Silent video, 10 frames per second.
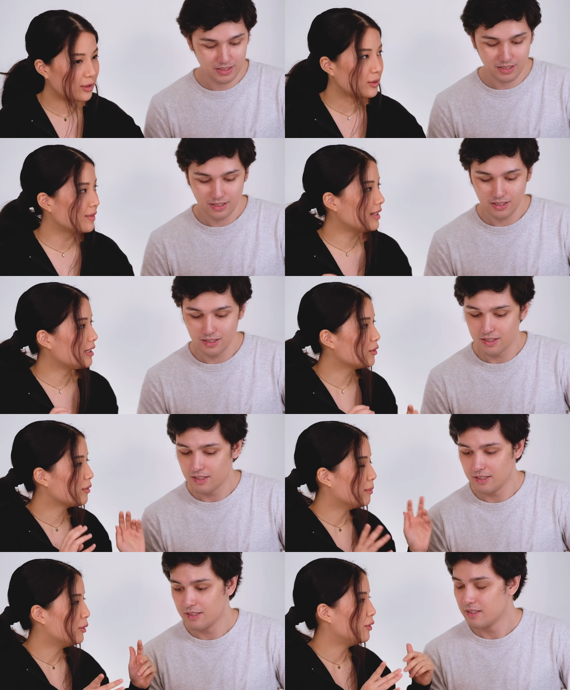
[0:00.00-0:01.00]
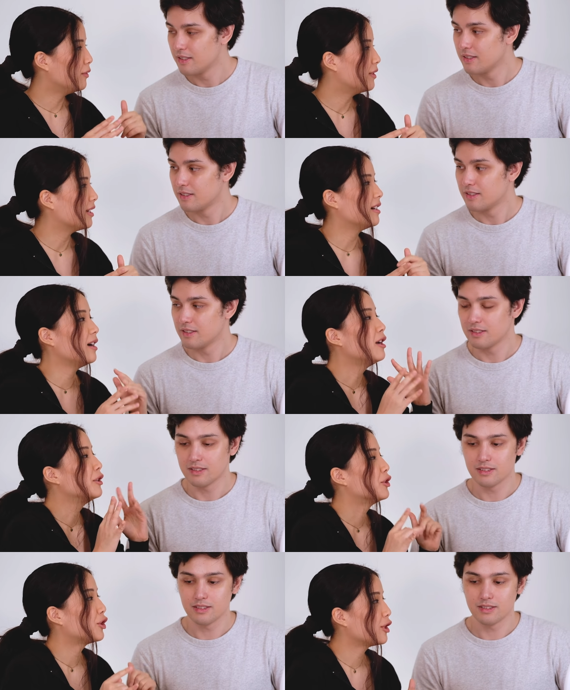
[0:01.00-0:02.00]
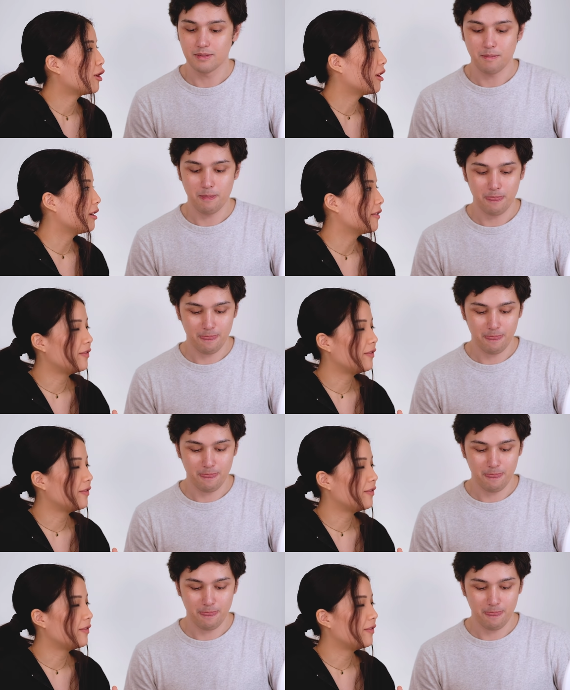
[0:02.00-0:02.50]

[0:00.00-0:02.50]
Speaker 1: first we need to remove the dirt on your